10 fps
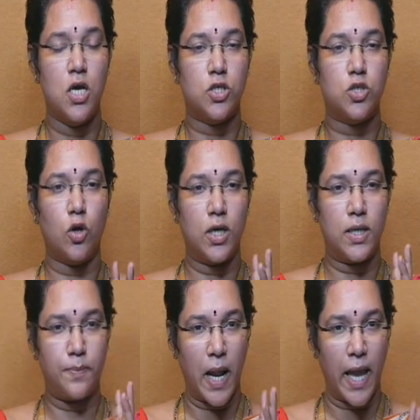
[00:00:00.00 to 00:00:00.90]
So
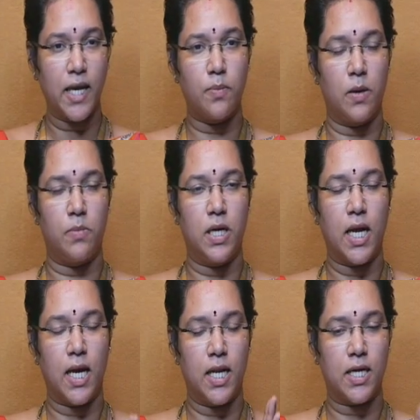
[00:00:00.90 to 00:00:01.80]
plank may be
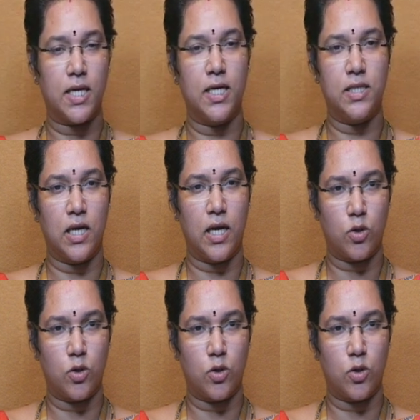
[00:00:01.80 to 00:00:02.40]
directly the